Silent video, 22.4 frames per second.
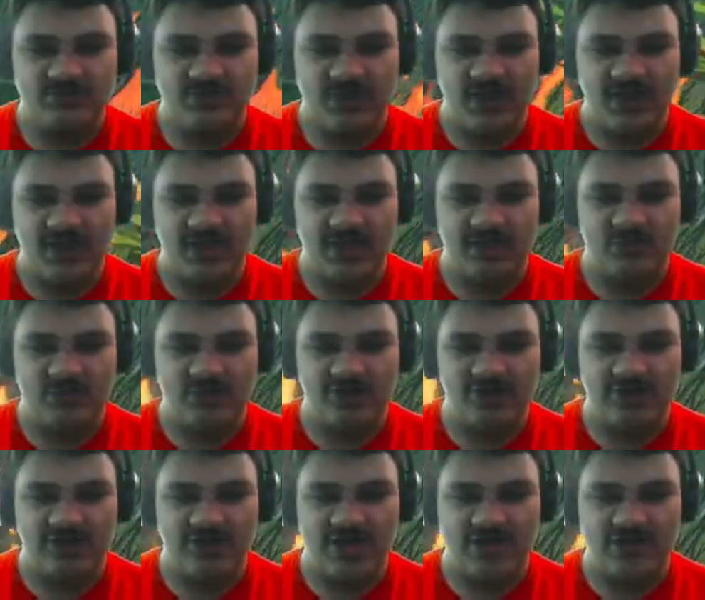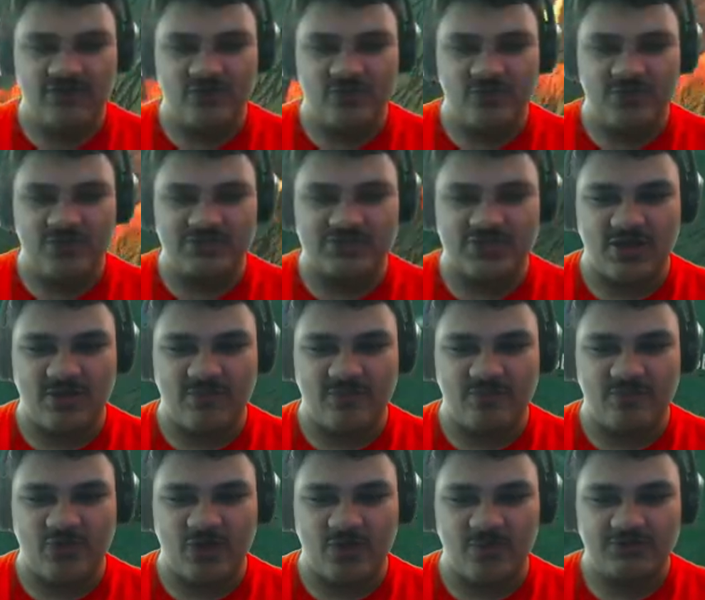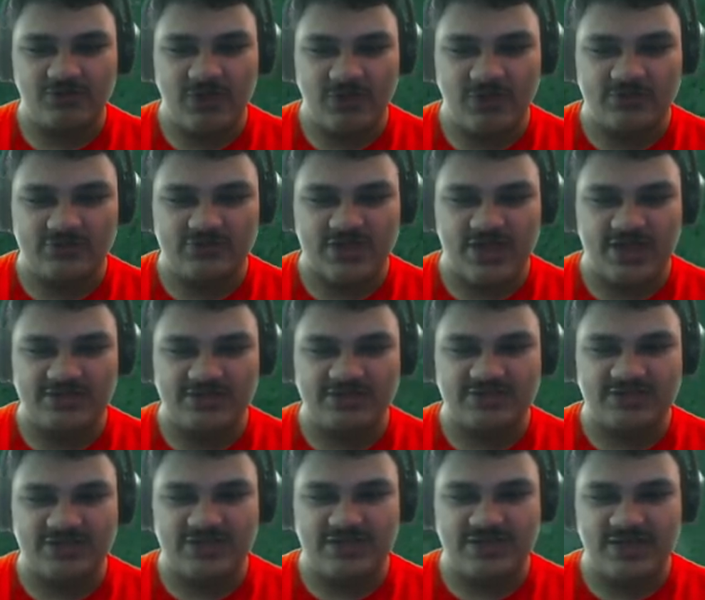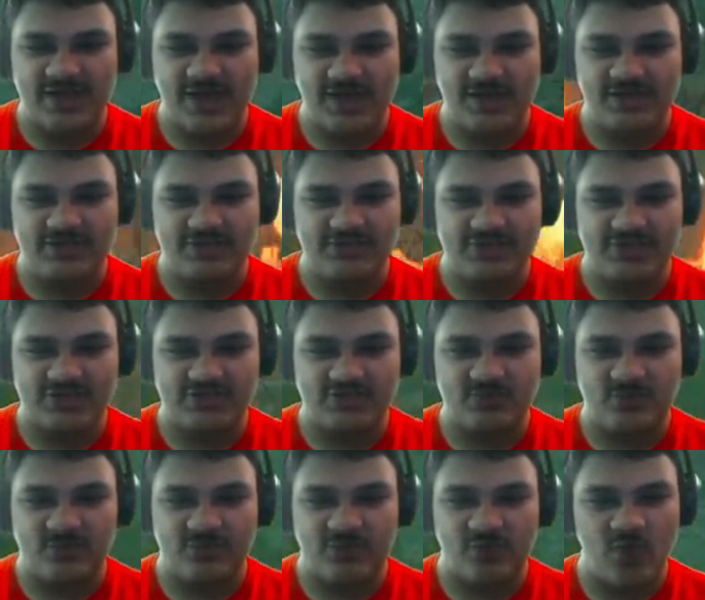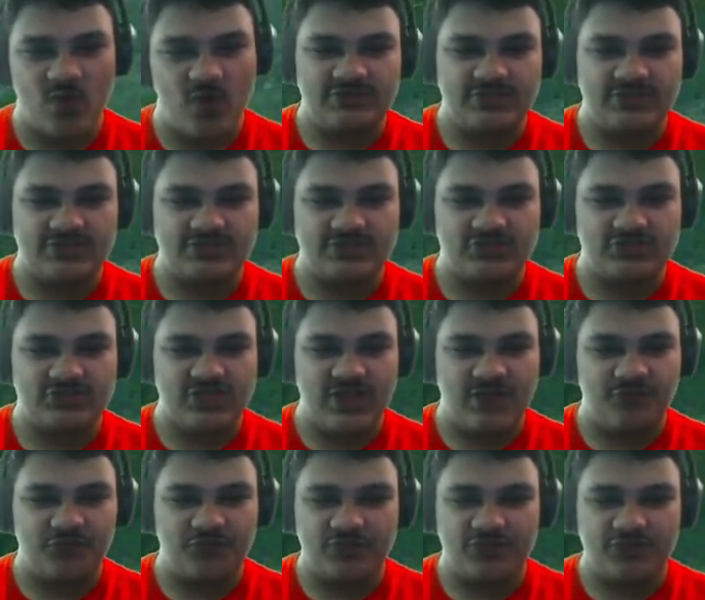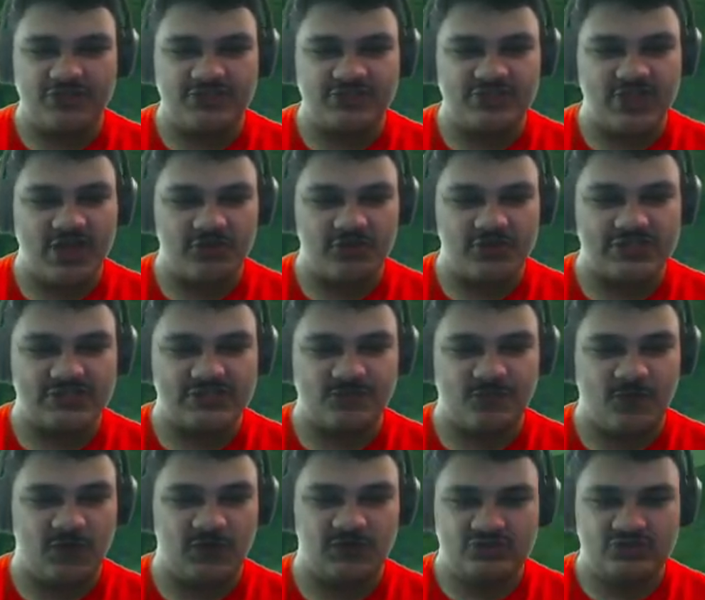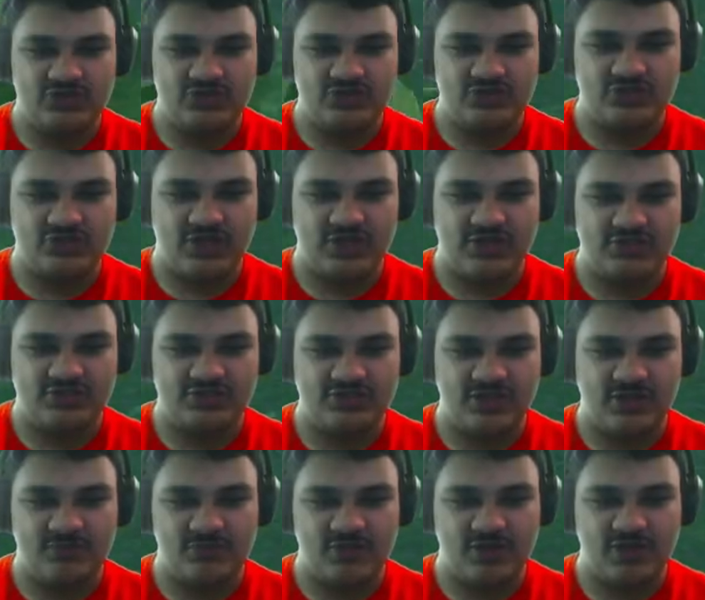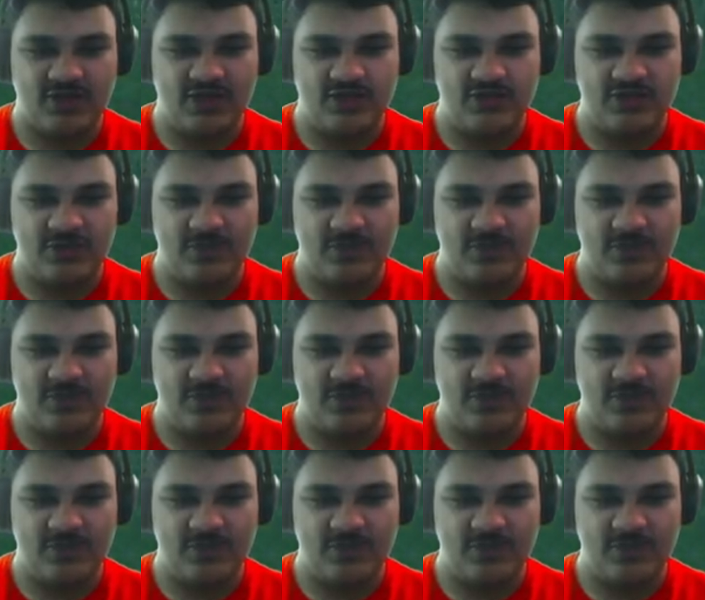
And where did the Evermeans come from? Those guys did not exist before. This is definitely Zelda's fault. She changed something in the